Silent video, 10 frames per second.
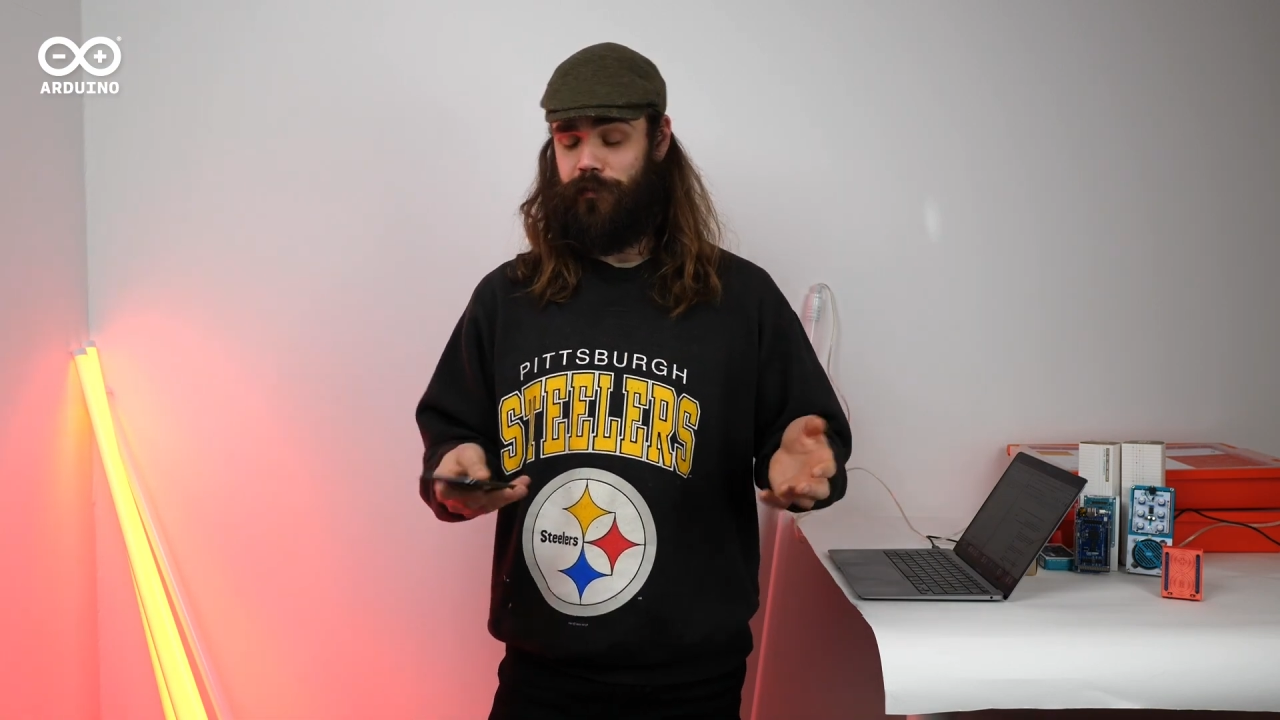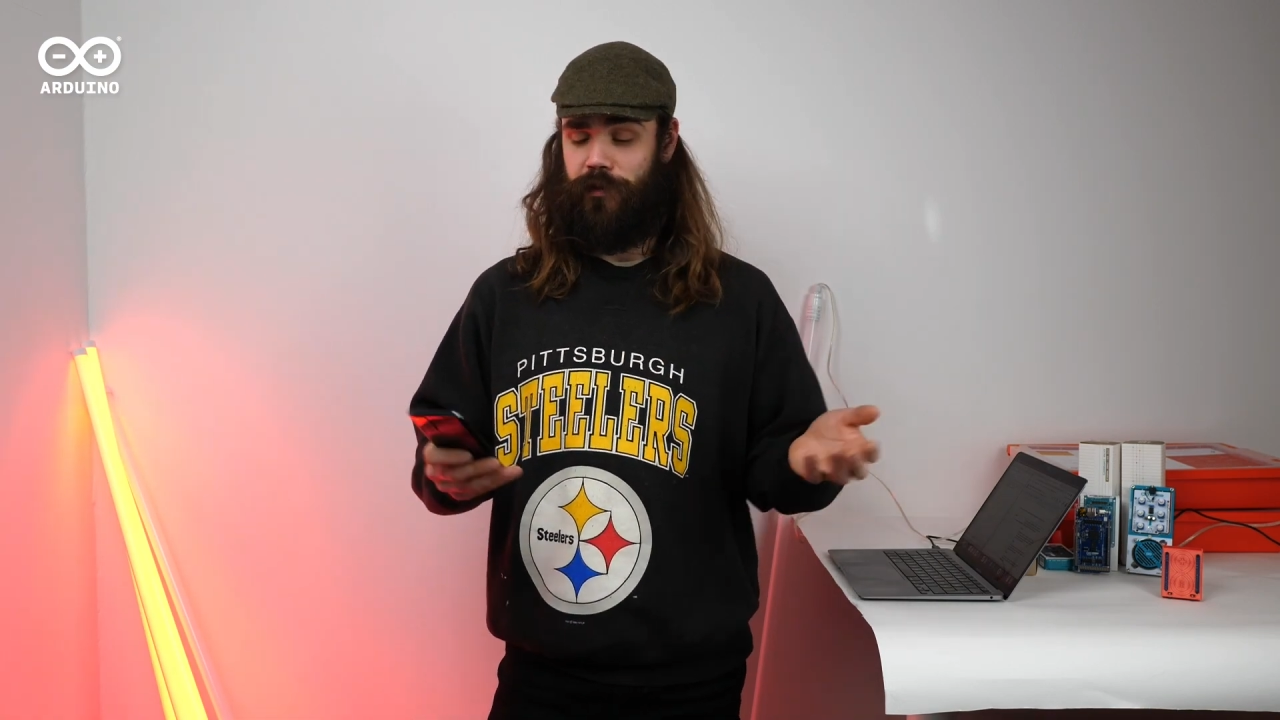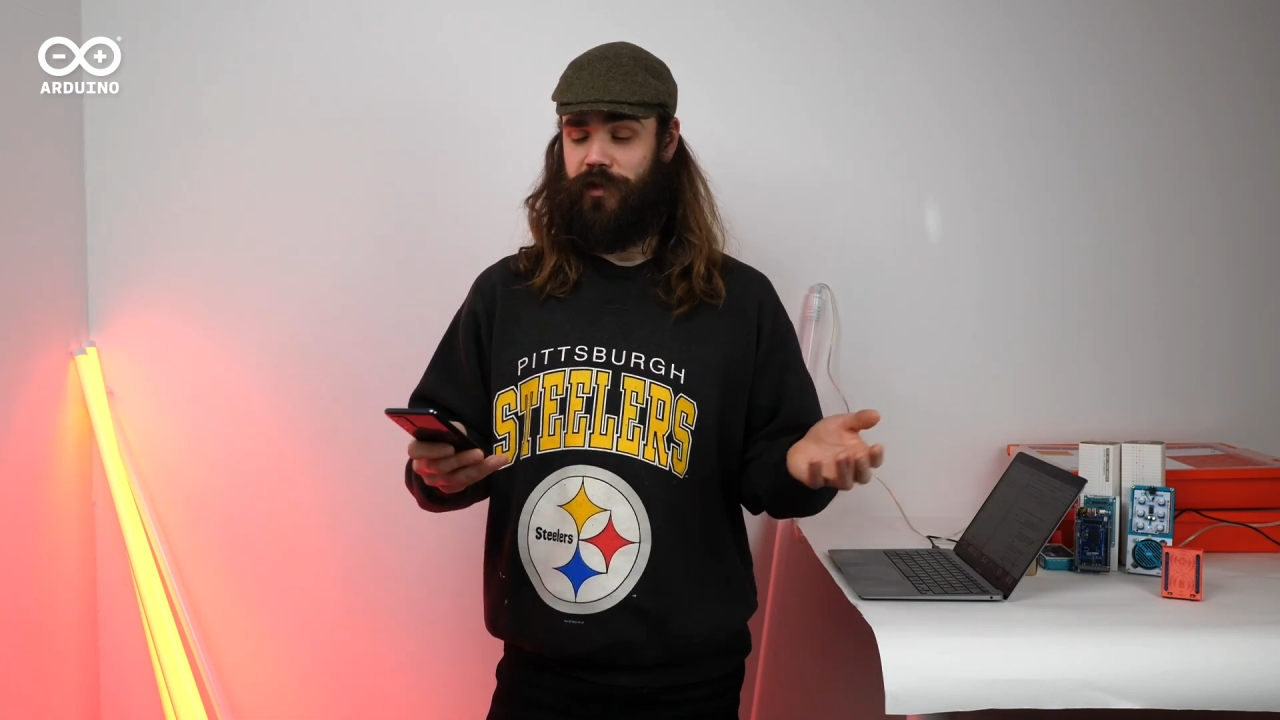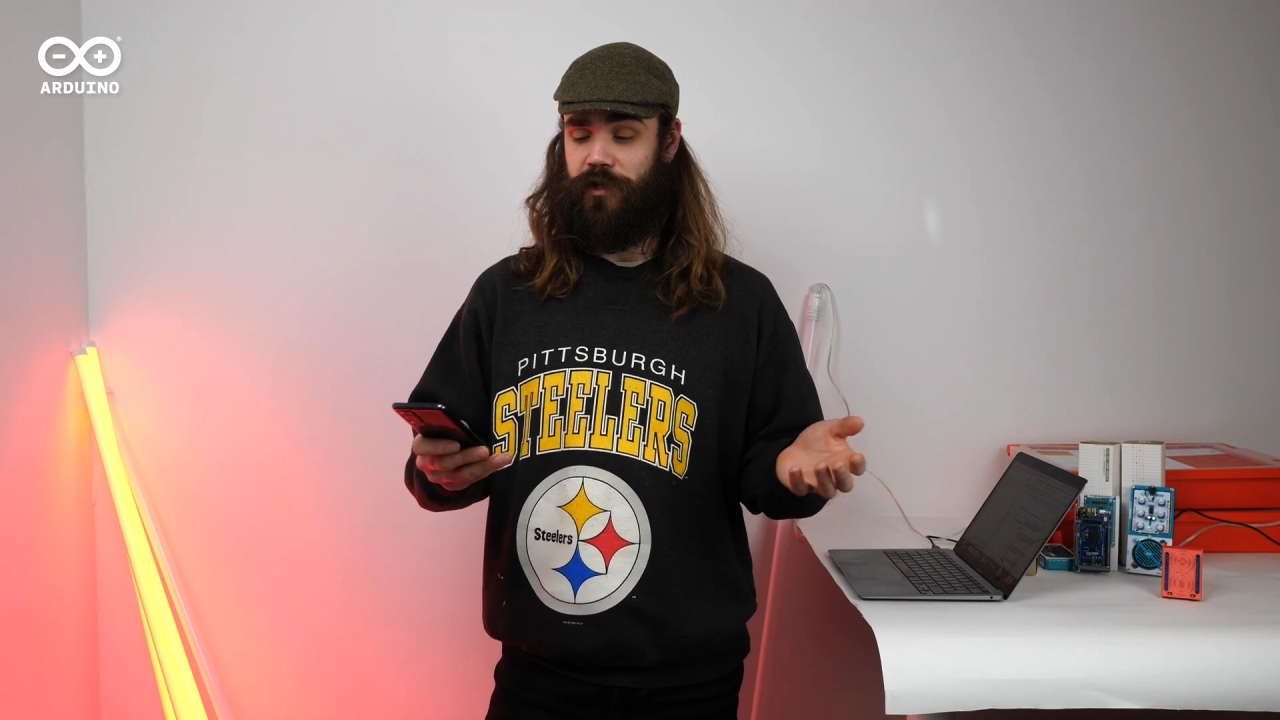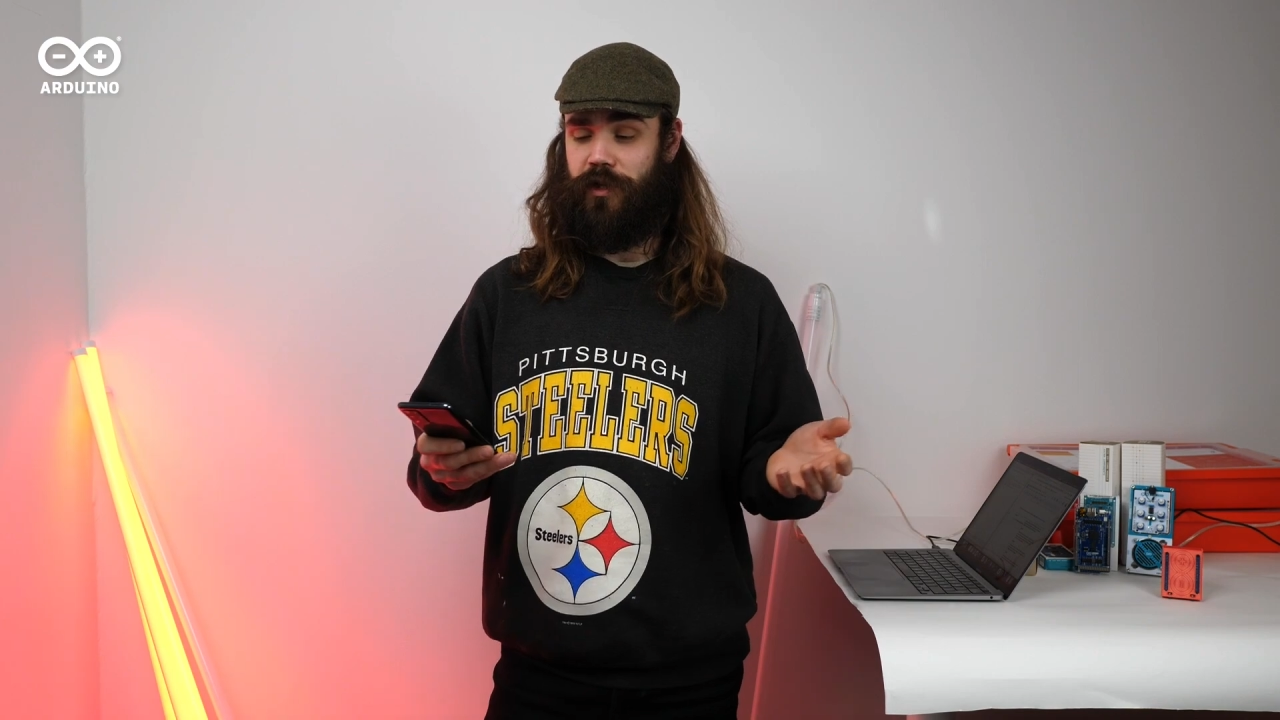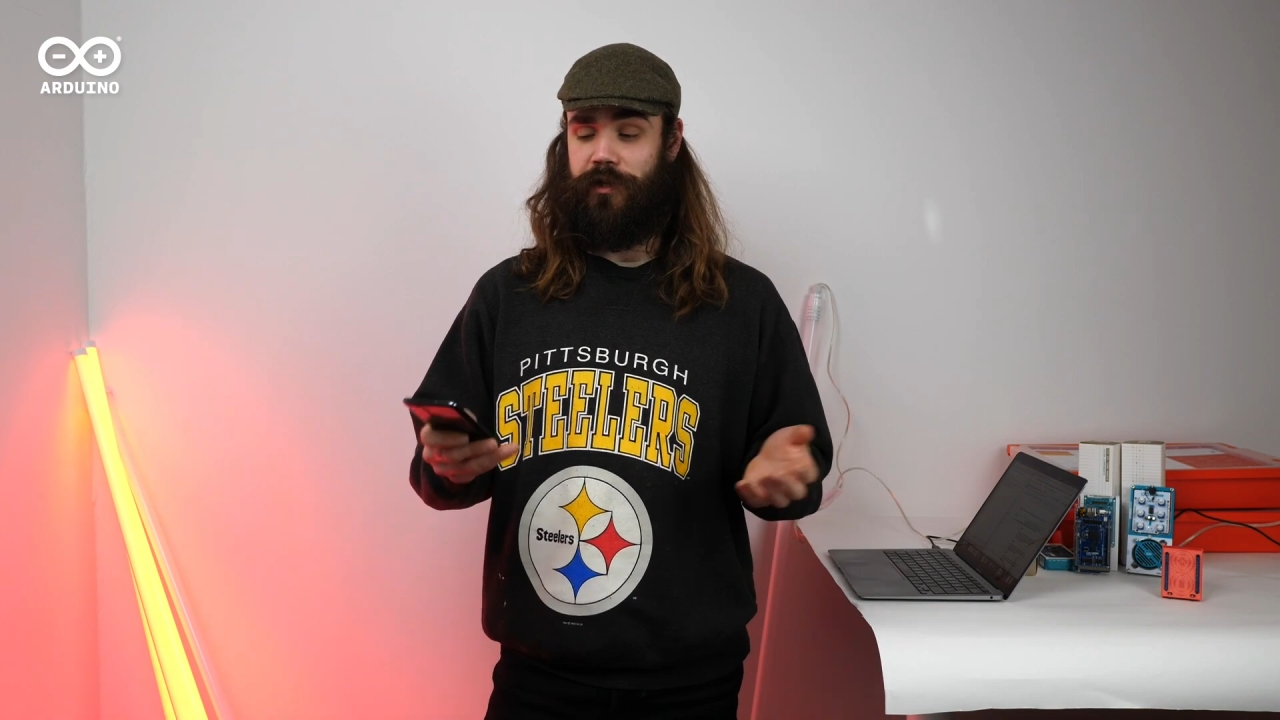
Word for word: so essentially